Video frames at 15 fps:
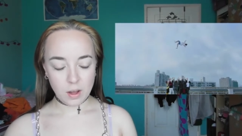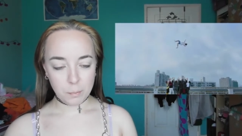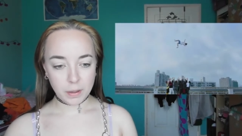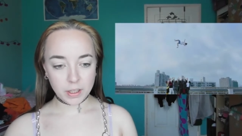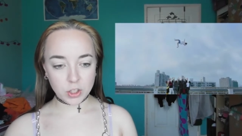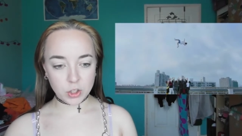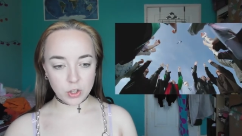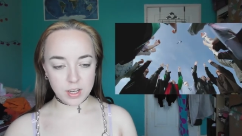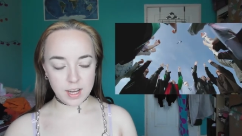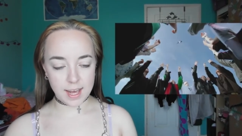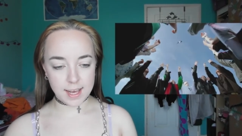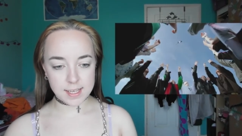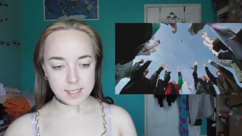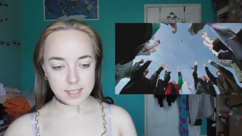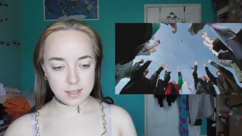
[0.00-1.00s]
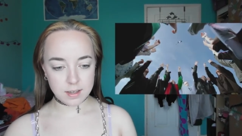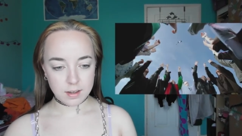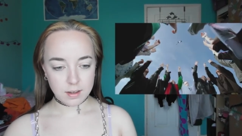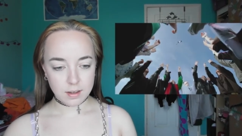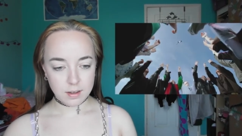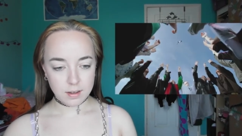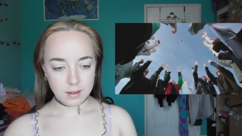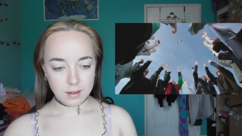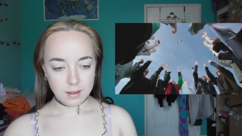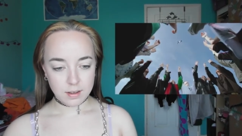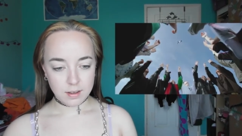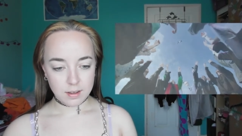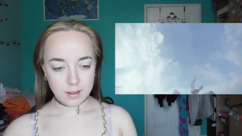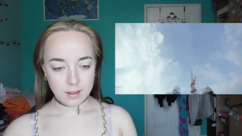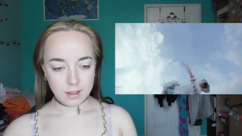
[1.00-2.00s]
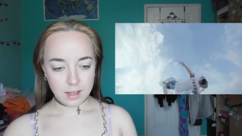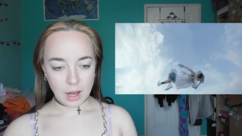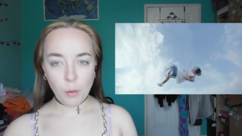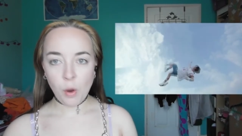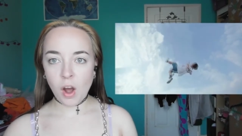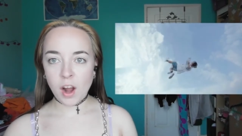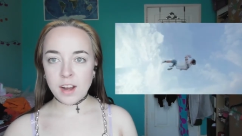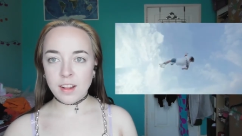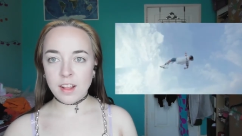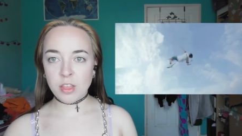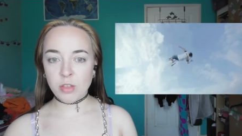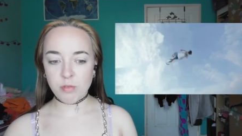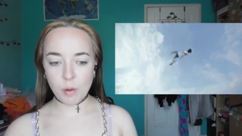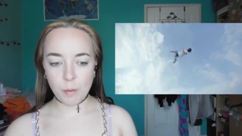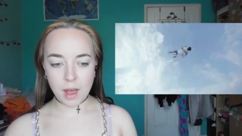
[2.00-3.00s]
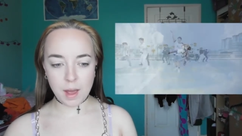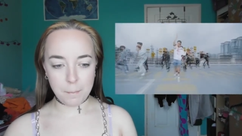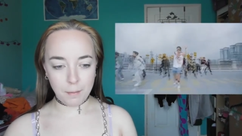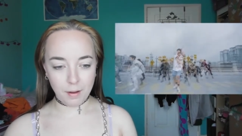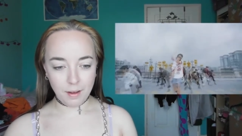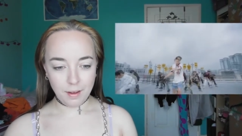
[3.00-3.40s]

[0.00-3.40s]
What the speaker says: My goodness. How high do they throw him?